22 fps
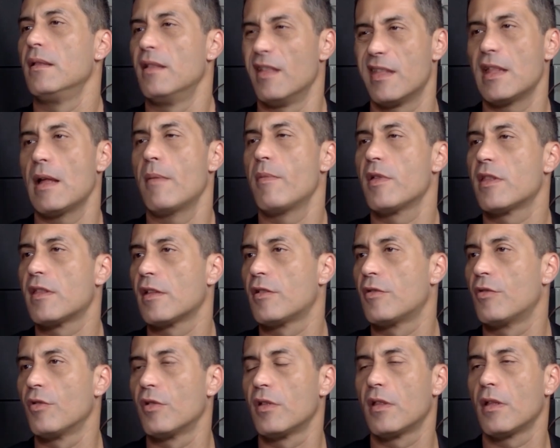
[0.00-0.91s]
the
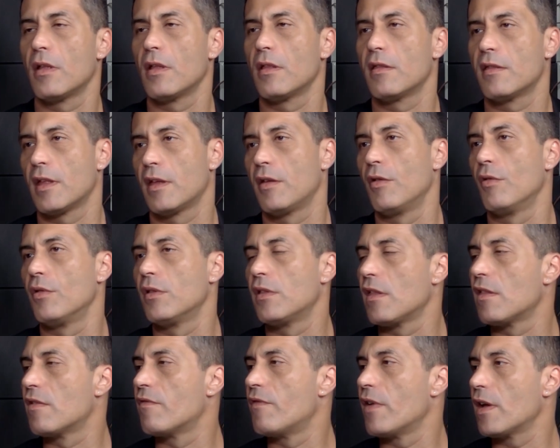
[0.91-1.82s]

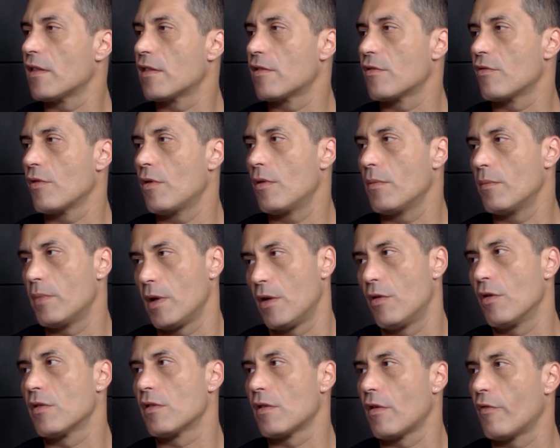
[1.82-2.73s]
cybersecurity is very strong
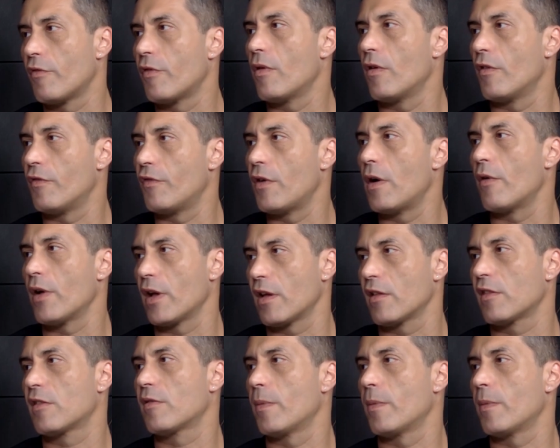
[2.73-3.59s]
because of our